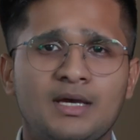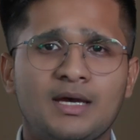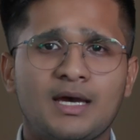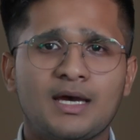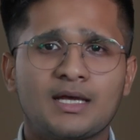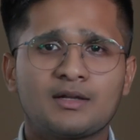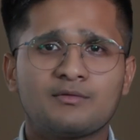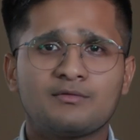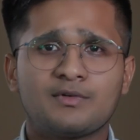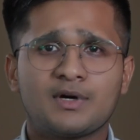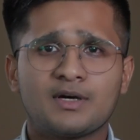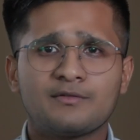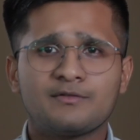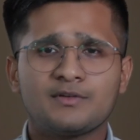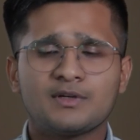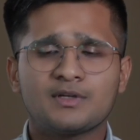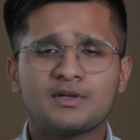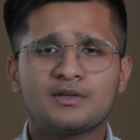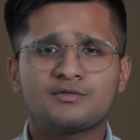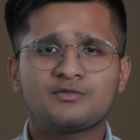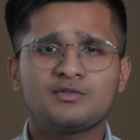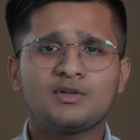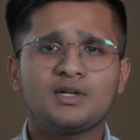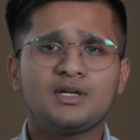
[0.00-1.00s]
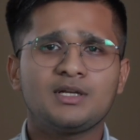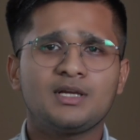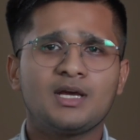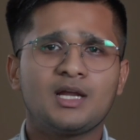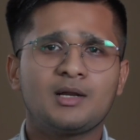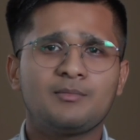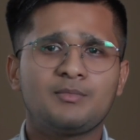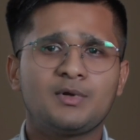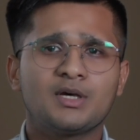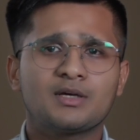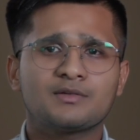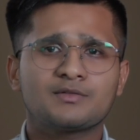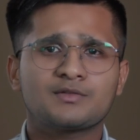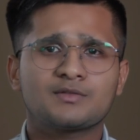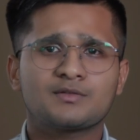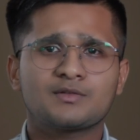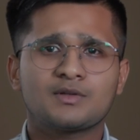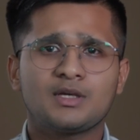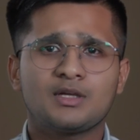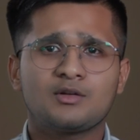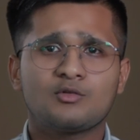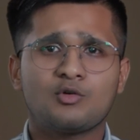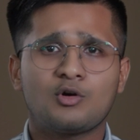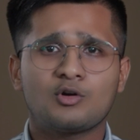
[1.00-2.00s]
and Wafeq has really helped us
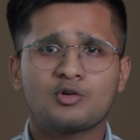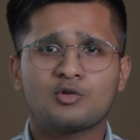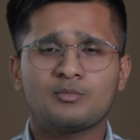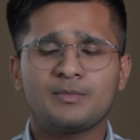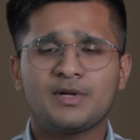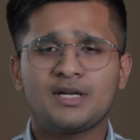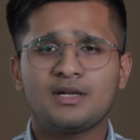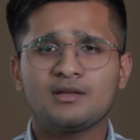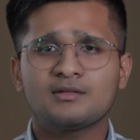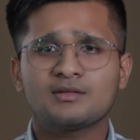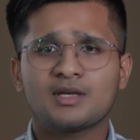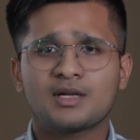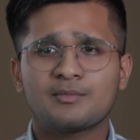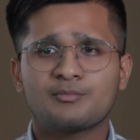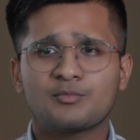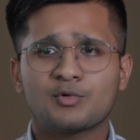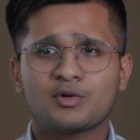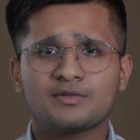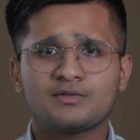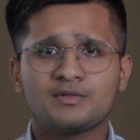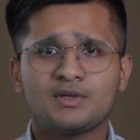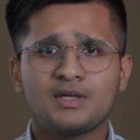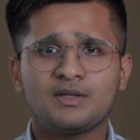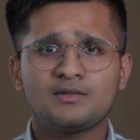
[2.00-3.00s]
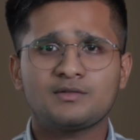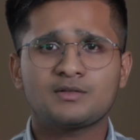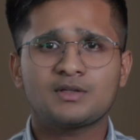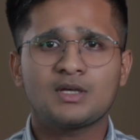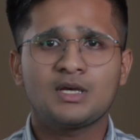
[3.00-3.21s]
in automating that process.